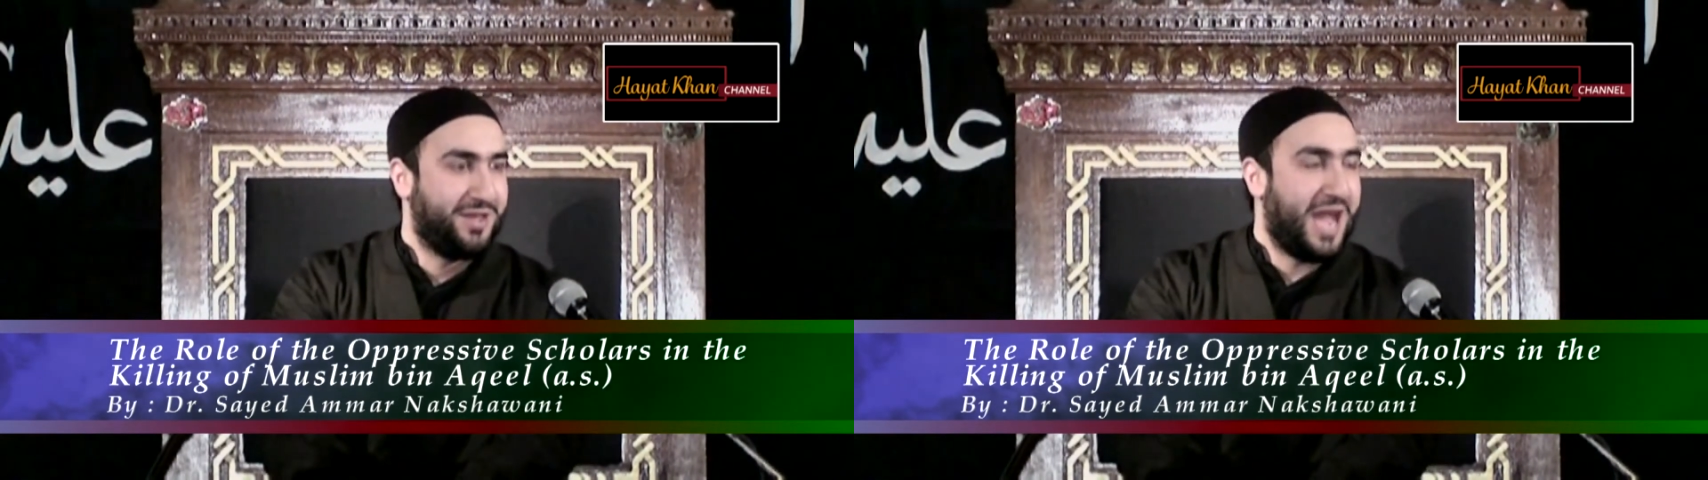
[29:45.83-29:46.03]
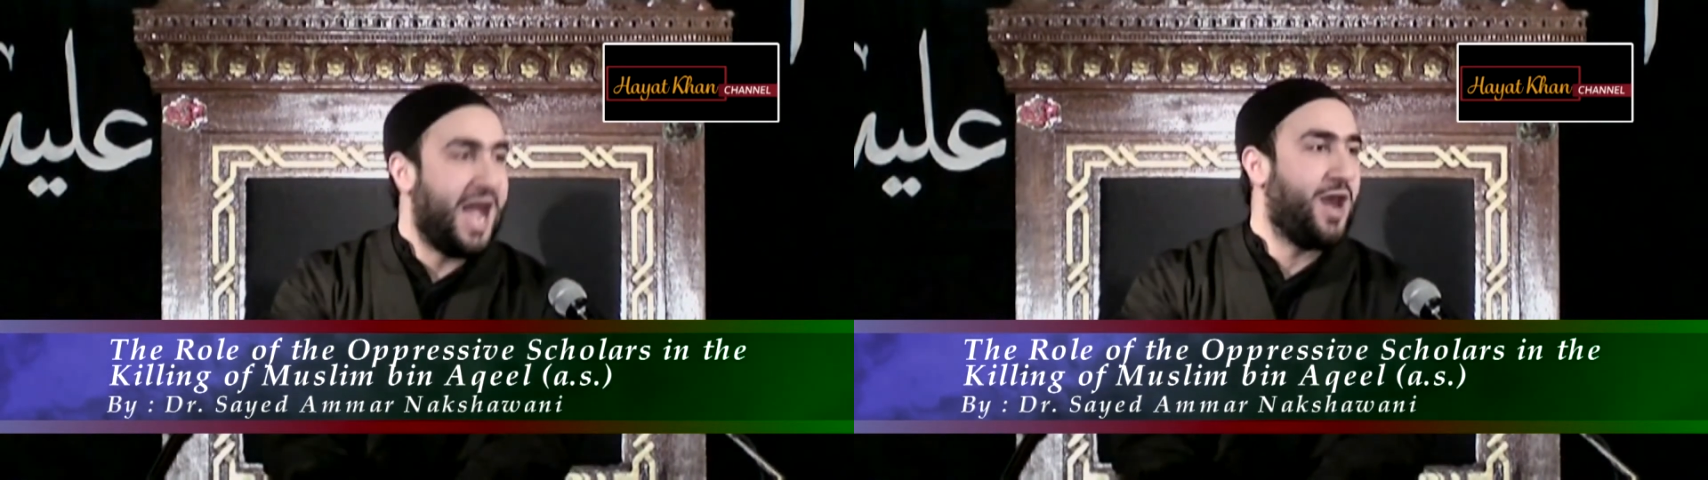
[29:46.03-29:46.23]

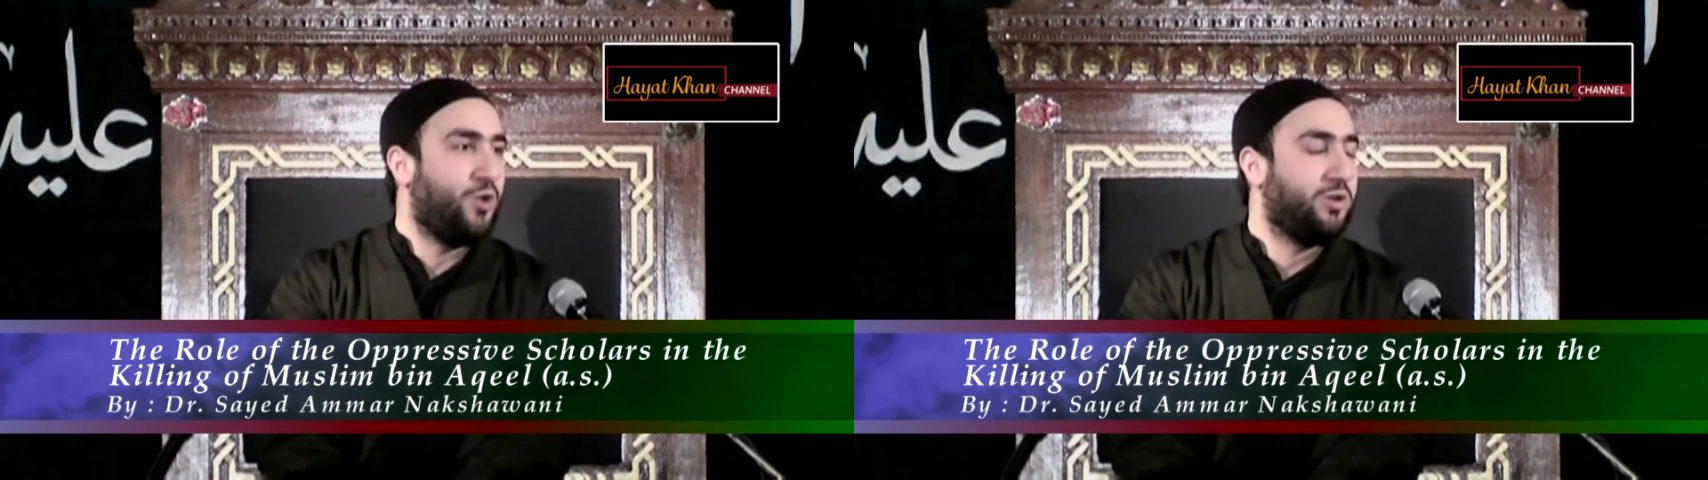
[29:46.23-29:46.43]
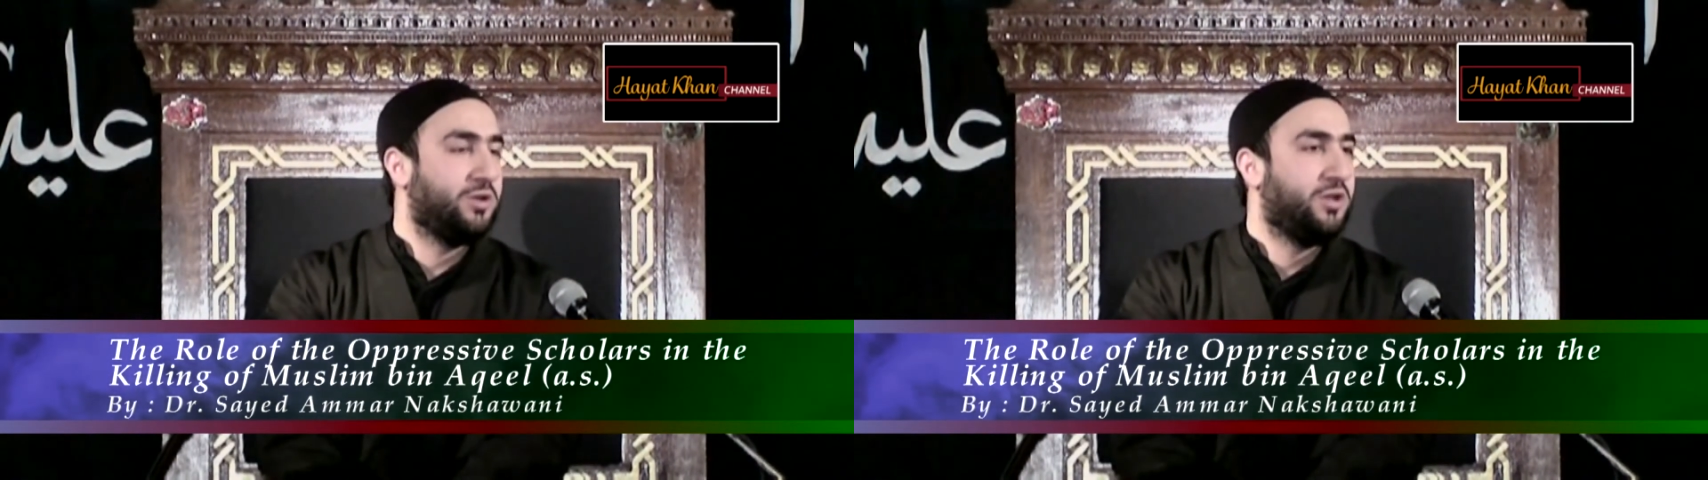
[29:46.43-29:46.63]

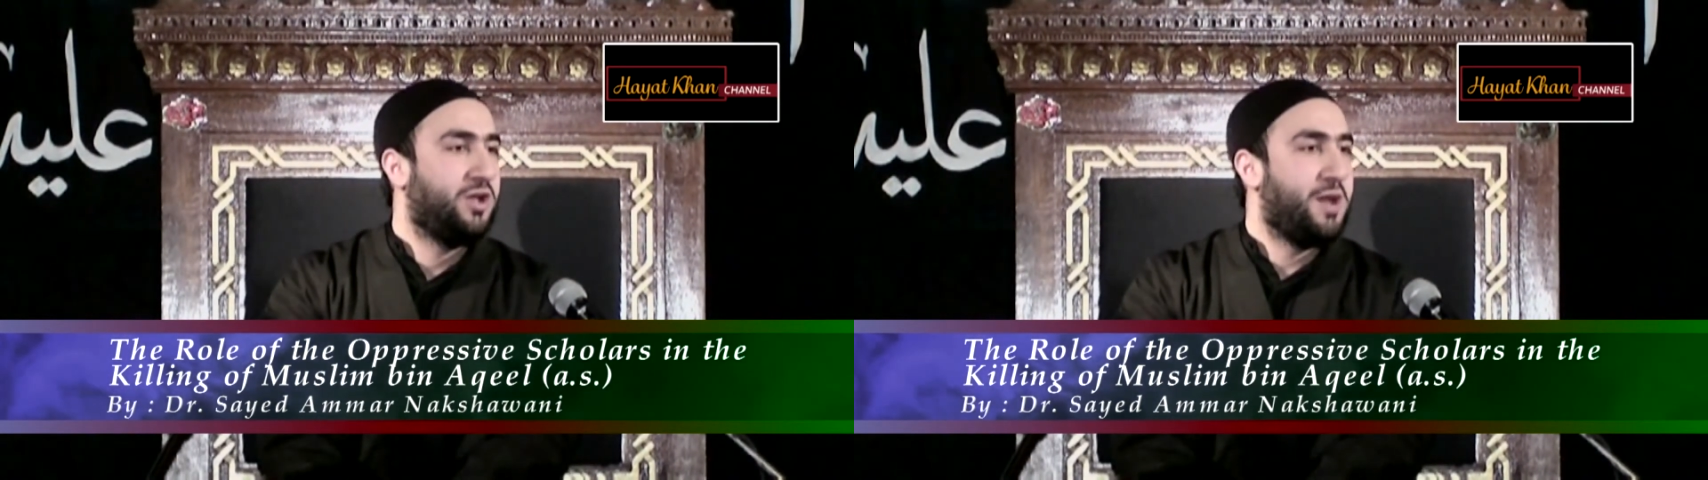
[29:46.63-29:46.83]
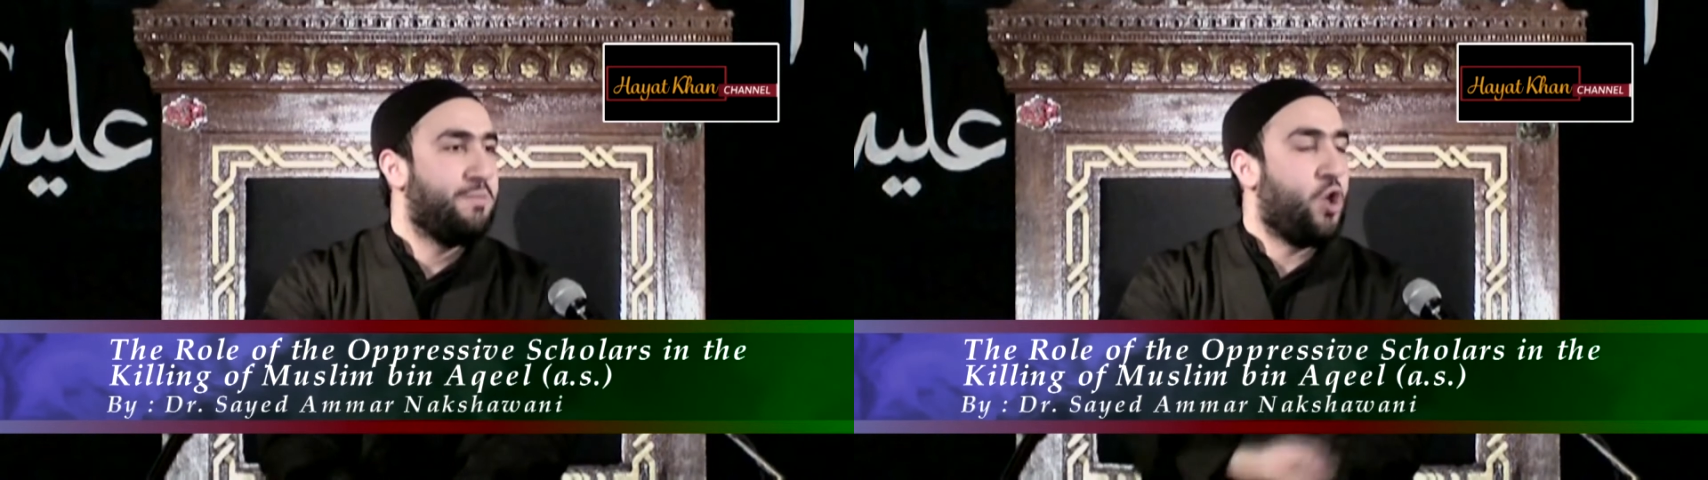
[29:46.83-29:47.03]
How?
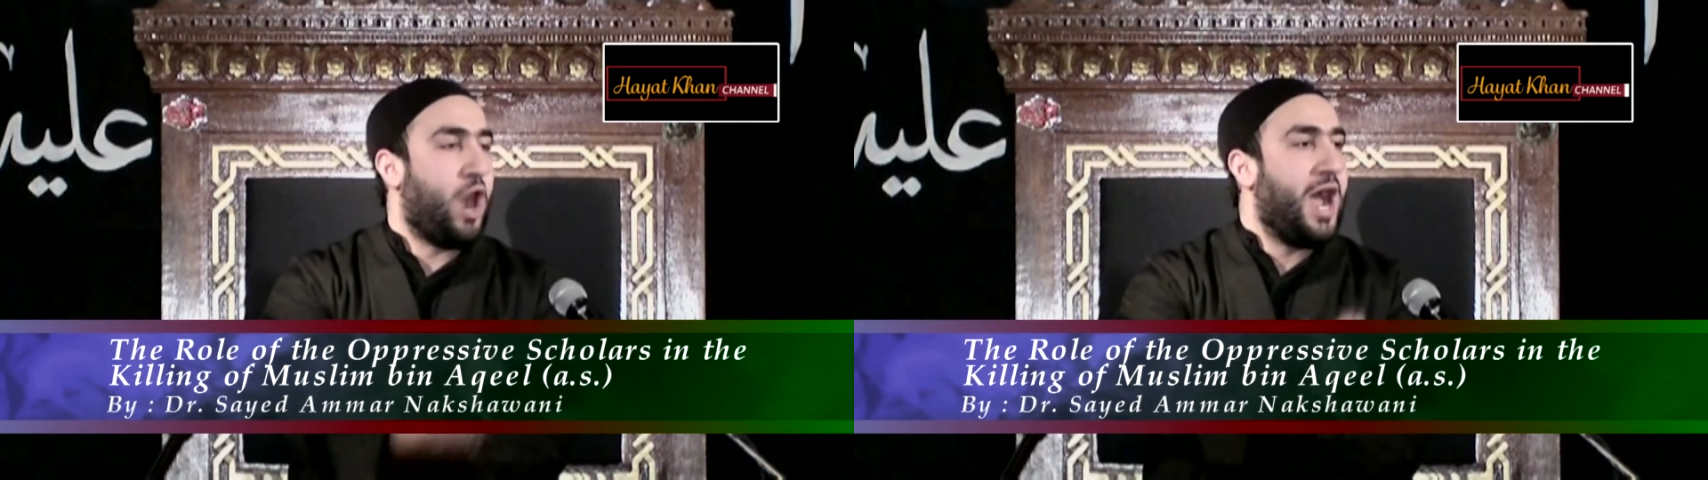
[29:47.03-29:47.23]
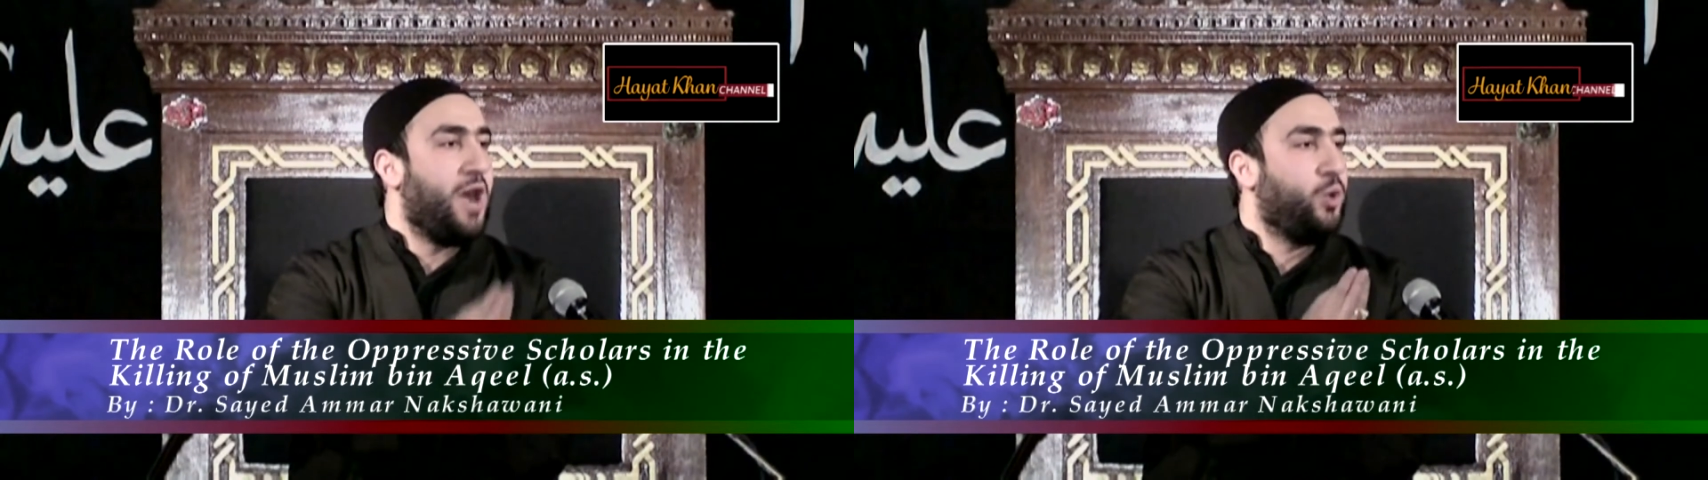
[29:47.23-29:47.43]

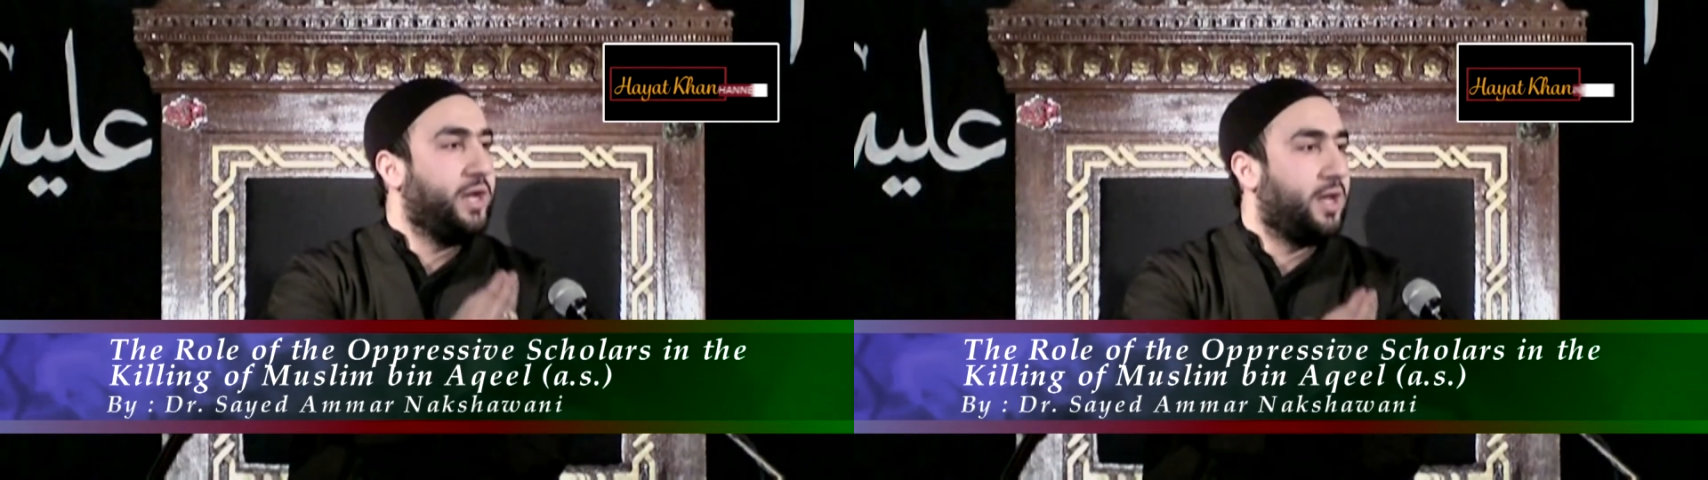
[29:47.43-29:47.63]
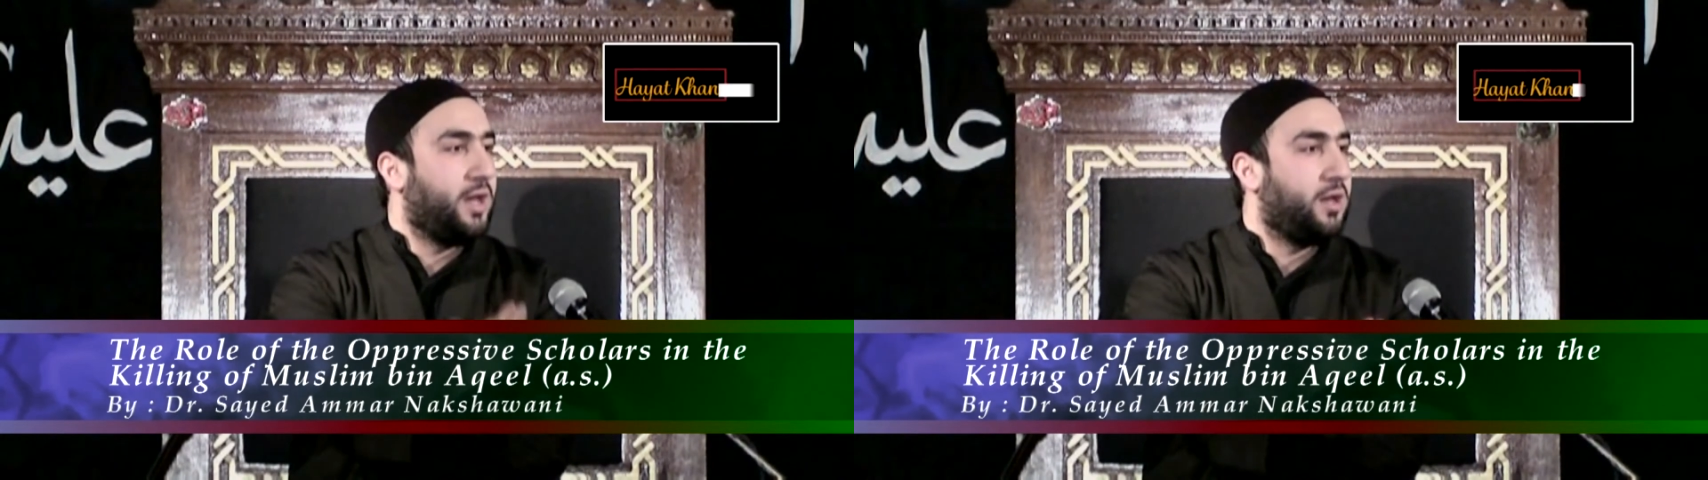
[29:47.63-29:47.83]

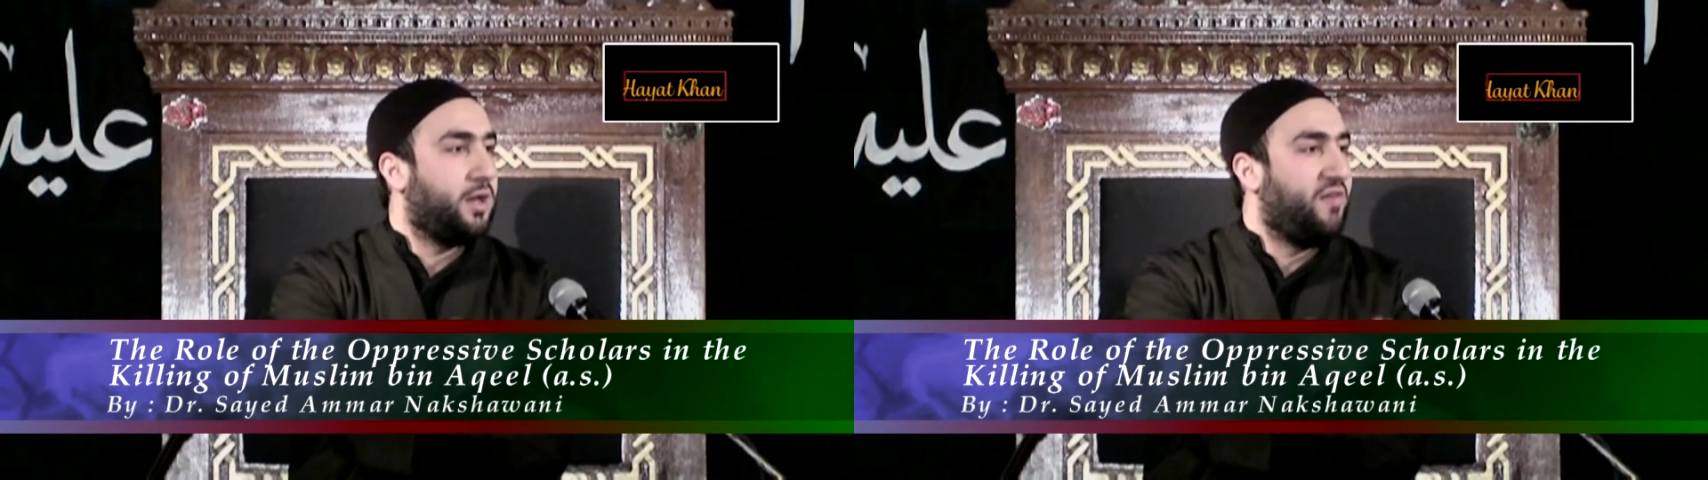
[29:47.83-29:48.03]
Muawiyah,